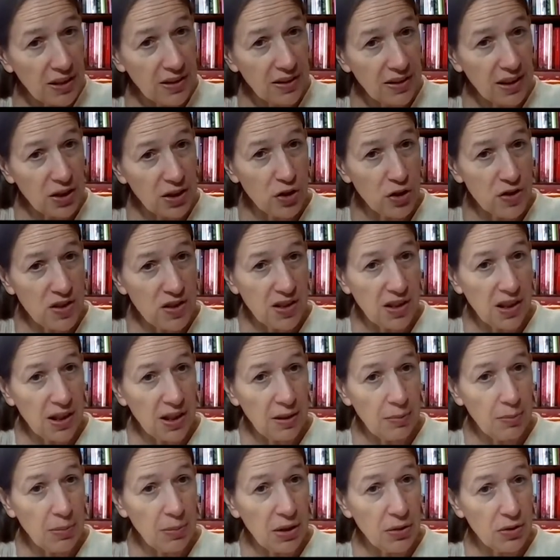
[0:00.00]
that just
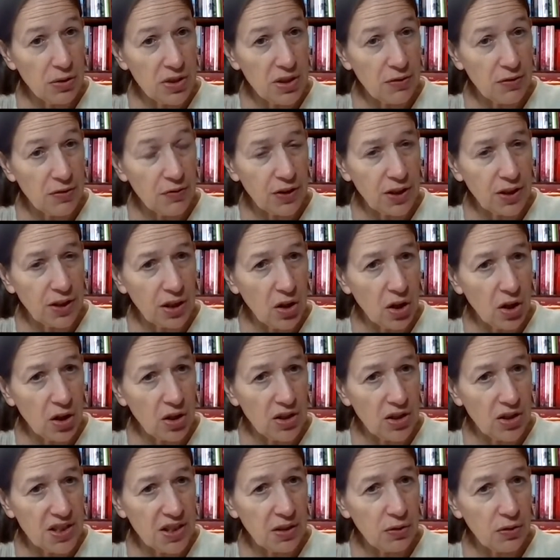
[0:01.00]
came out of the
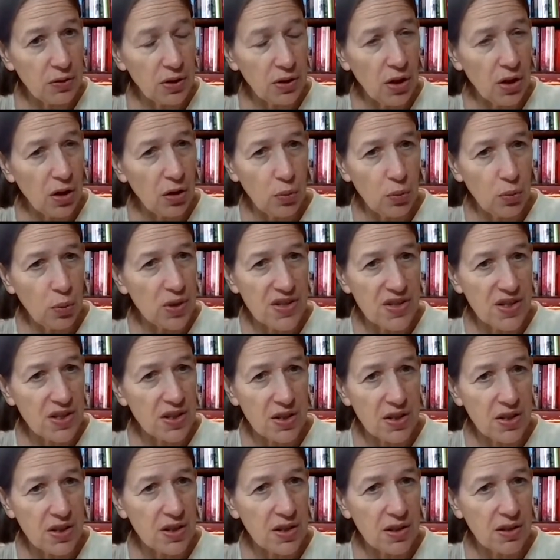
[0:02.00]
lockdown, or was
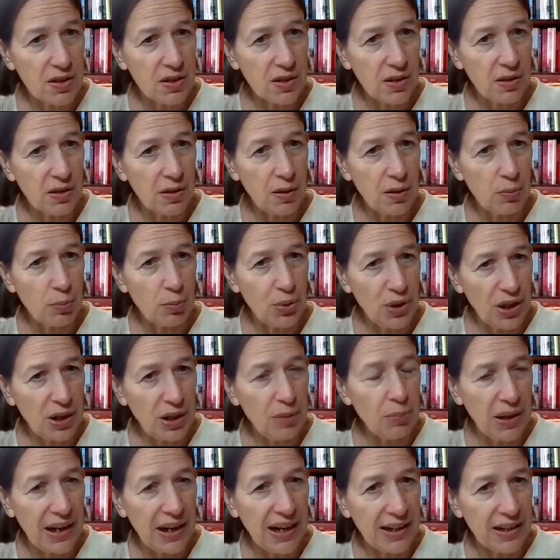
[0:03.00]
it
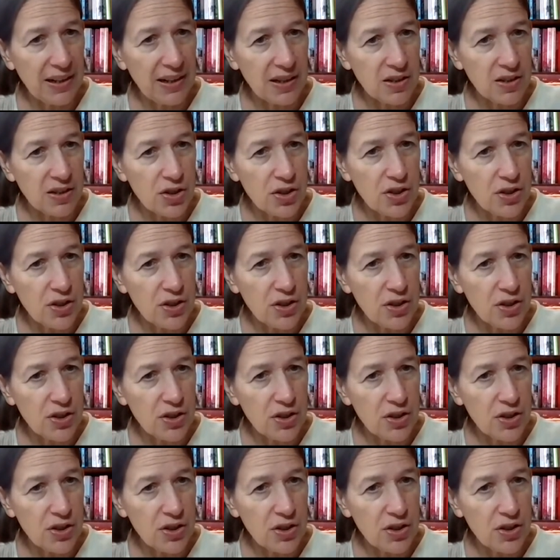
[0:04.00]
pre-planned?